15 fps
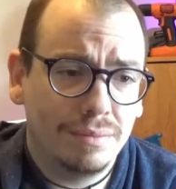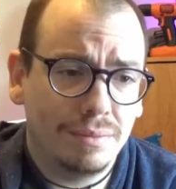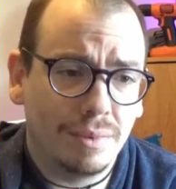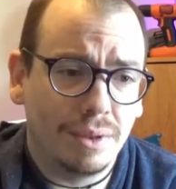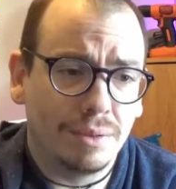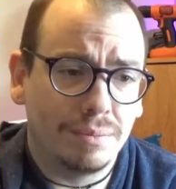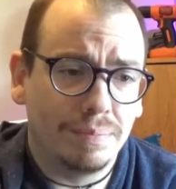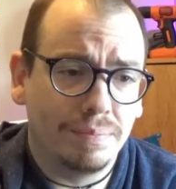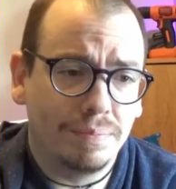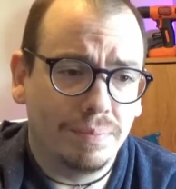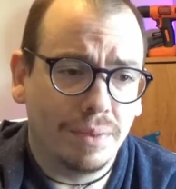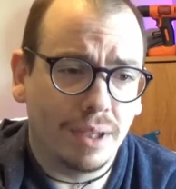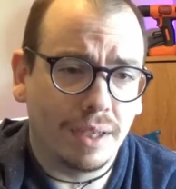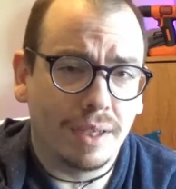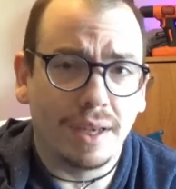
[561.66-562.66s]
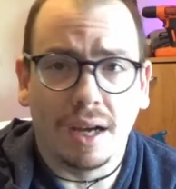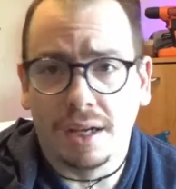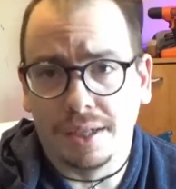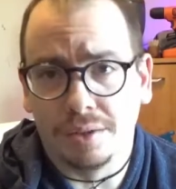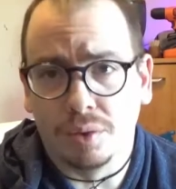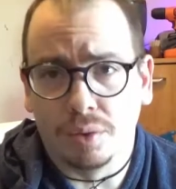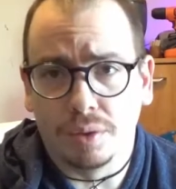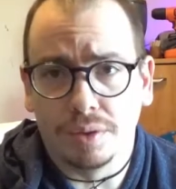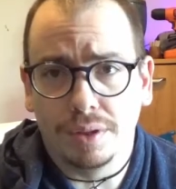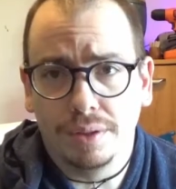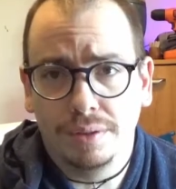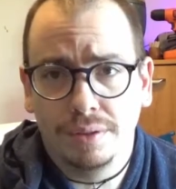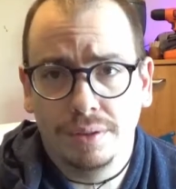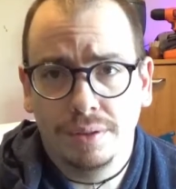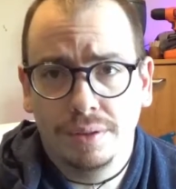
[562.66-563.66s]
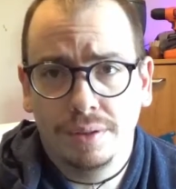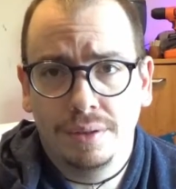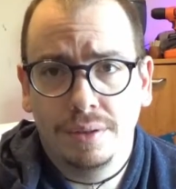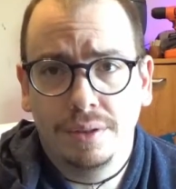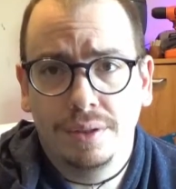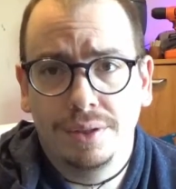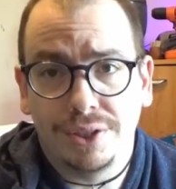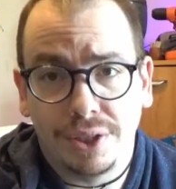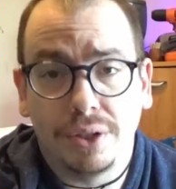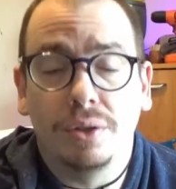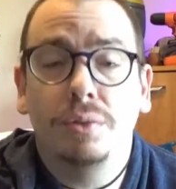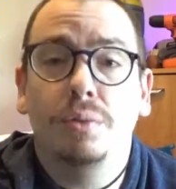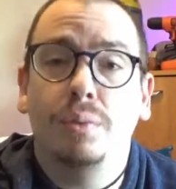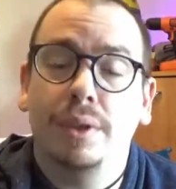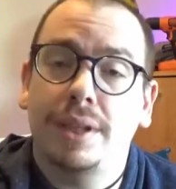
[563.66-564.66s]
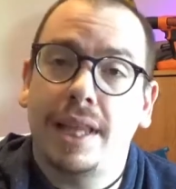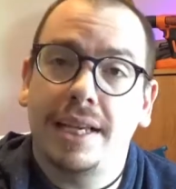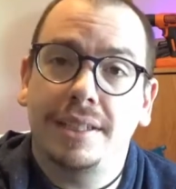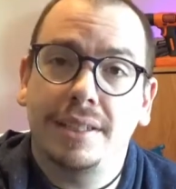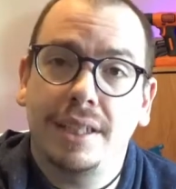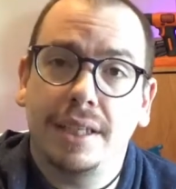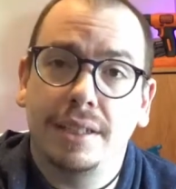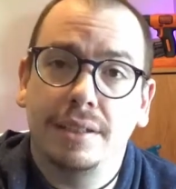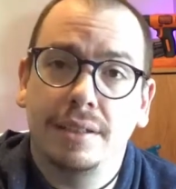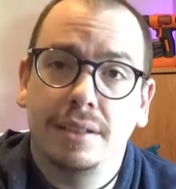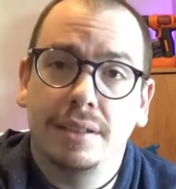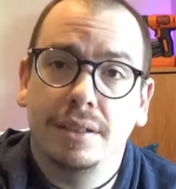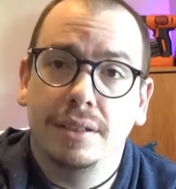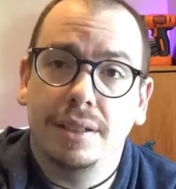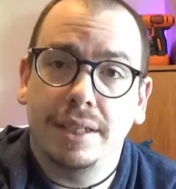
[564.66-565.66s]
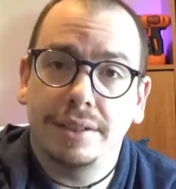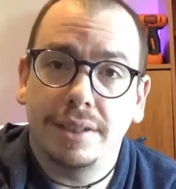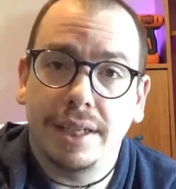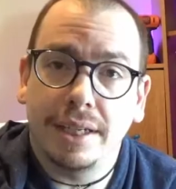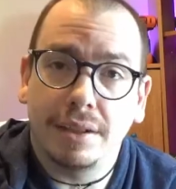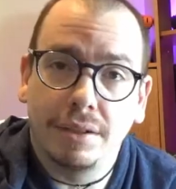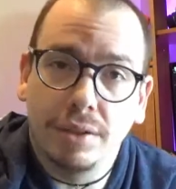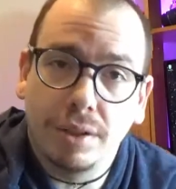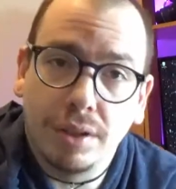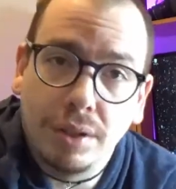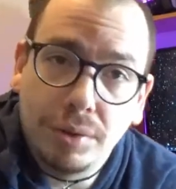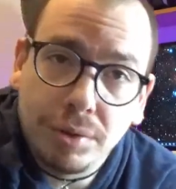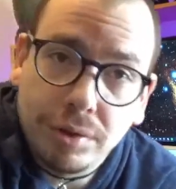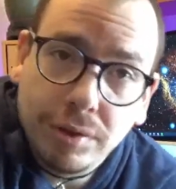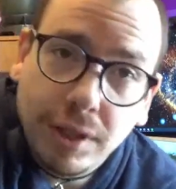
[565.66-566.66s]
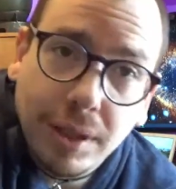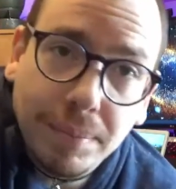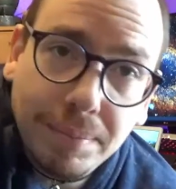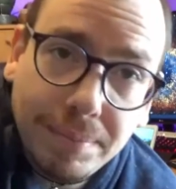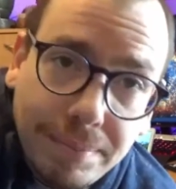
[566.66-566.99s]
well, got ignored. So, with that said, let's take a look closer up.